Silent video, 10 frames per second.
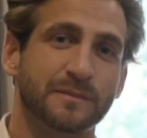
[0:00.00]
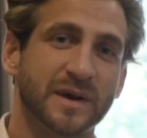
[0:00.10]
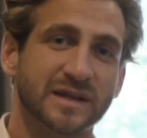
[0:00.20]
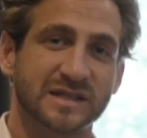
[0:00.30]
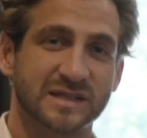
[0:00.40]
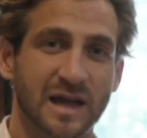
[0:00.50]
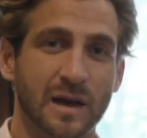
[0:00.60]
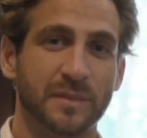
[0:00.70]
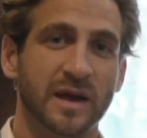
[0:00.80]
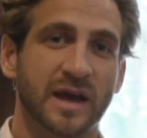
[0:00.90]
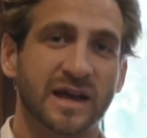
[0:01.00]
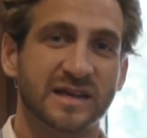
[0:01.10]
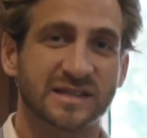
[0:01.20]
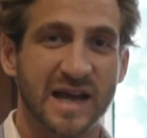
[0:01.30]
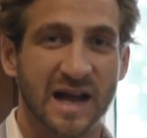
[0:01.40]
by step
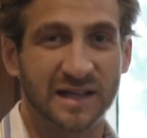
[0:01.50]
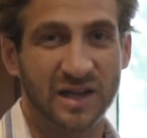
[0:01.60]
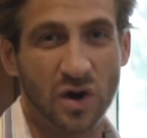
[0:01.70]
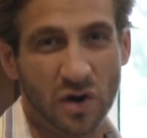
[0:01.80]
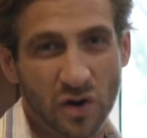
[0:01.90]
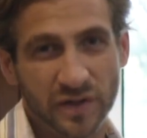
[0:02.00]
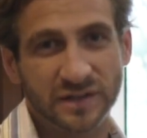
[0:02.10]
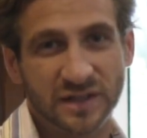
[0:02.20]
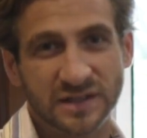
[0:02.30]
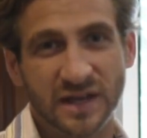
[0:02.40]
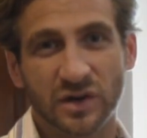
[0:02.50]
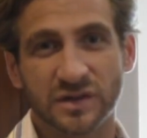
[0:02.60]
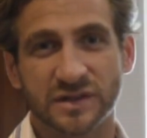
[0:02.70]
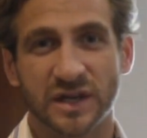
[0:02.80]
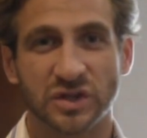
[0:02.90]
exactly all the
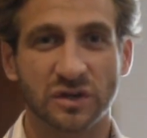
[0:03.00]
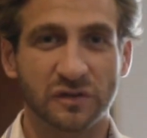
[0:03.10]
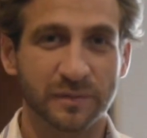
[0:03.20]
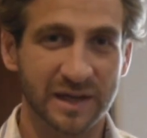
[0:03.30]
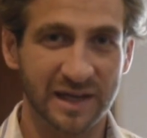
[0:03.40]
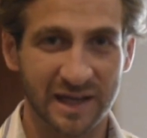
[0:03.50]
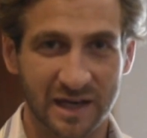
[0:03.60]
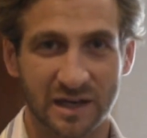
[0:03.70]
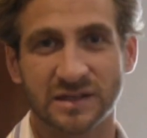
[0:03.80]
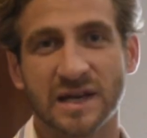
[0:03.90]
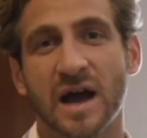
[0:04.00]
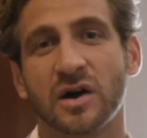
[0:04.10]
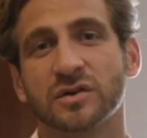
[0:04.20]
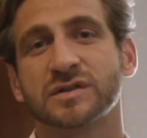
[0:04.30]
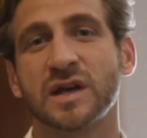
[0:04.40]
details that it took for me to get into this
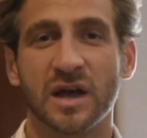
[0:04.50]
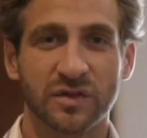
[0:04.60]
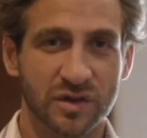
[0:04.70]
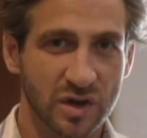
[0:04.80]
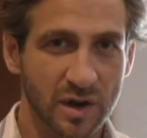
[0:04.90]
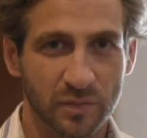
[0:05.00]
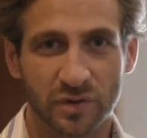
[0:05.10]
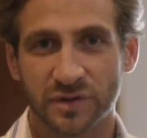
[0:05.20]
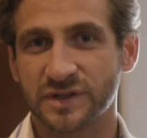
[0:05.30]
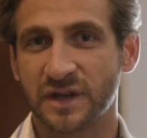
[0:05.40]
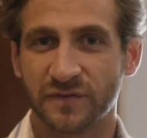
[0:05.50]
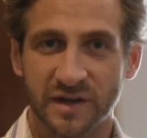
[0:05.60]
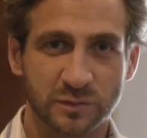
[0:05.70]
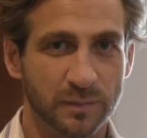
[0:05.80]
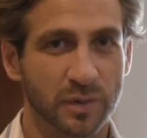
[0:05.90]
house, the numbers, the
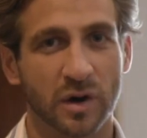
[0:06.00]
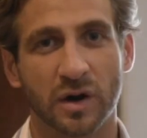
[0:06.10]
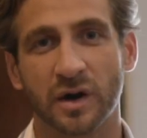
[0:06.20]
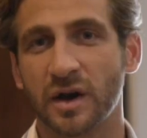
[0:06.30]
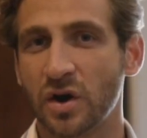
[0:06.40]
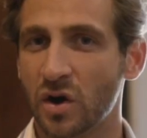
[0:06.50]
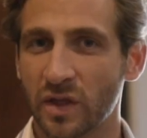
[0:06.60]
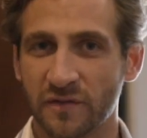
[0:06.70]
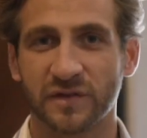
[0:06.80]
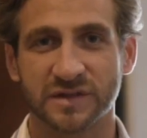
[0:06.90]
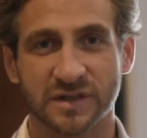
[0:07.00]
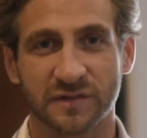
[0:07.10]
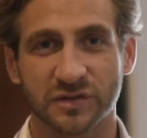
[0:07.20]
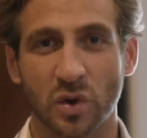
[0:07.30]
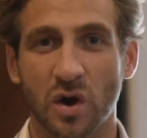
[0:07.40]
investment part, and all that fun stuff.
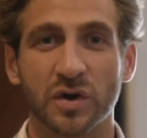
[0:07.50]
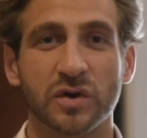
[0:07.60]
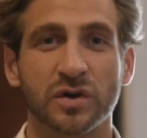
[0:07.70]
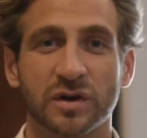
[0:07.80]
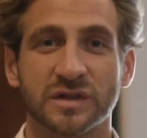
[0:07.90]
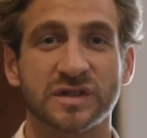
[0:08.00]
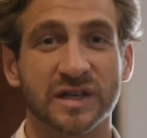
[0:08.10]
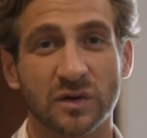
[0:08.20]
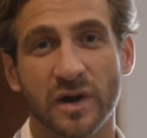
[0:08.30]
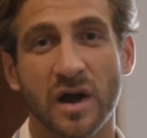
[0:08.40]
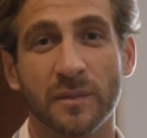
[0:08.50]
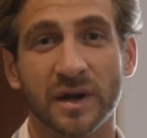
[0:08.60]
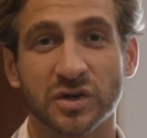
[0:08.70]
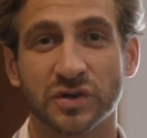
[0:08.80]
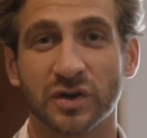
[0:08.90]
So all you nerds, stick around, make
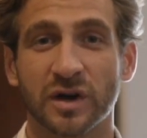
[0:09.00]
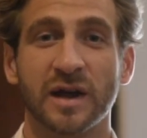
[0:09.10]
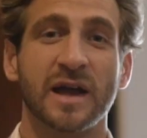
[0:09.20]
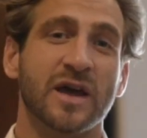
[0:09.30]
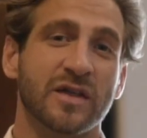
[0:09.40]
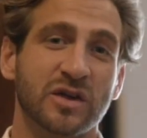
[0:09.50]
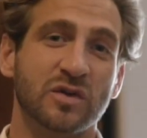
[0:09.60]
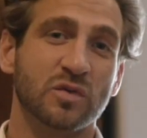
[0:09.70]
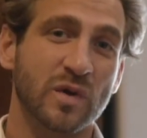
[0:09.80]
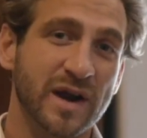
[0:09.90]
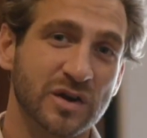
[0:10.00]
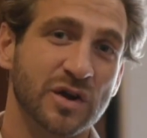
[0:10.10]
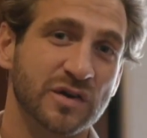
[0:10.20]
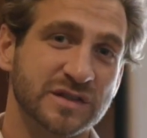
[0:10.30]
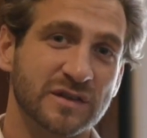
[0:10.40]
sure that you write
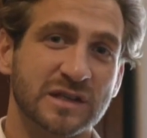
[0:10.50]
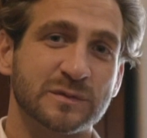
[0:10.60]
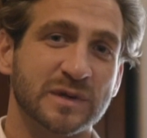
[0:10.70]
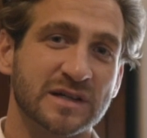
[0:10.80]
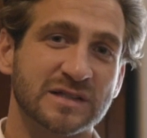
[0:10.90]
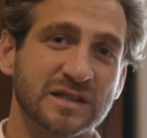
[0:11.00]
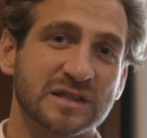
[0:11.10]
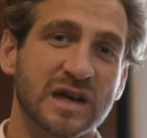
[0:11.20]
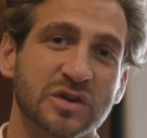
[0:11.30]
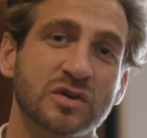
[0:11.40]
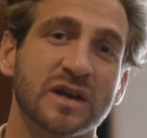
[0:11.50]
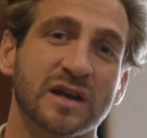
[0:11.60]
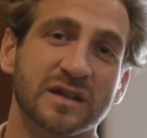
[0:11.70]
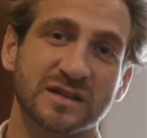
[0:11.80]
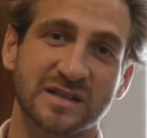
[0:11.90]
notes on this because this is how you can
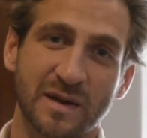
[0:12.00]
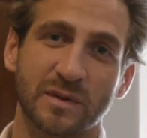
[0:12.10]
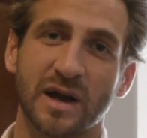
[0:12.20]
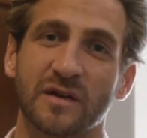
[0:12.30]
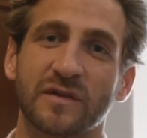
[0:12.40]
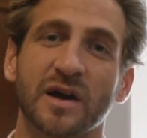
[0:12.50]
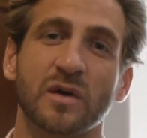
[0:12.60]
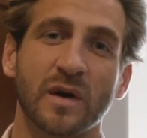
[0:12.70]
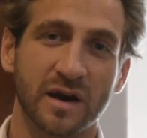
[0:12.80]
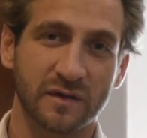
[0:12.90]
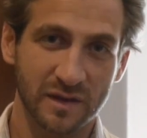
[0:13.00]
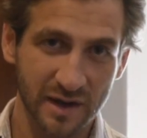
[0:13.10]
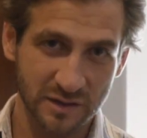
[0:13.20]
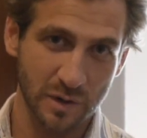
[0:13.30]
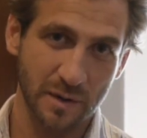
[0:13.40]
get the same kind of value out of the
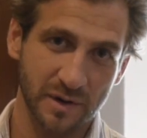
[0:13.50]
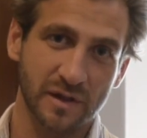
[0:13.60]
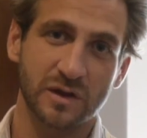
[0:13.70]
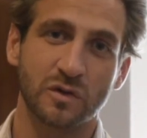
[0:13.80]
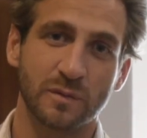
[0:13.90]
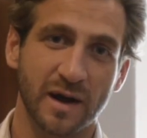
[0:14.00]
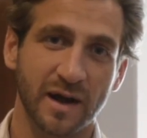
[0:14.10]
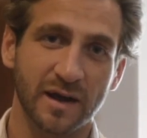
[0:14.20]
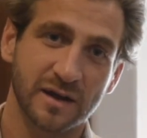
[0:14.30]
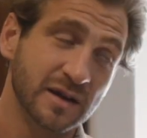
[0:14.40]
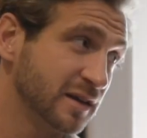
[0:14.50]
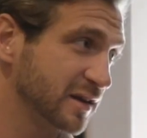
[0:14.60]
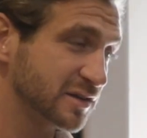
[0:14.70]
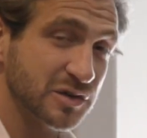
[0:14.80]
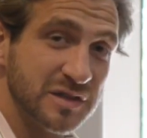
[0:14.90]
next property that you buy.
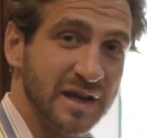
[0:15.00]
Let's go sit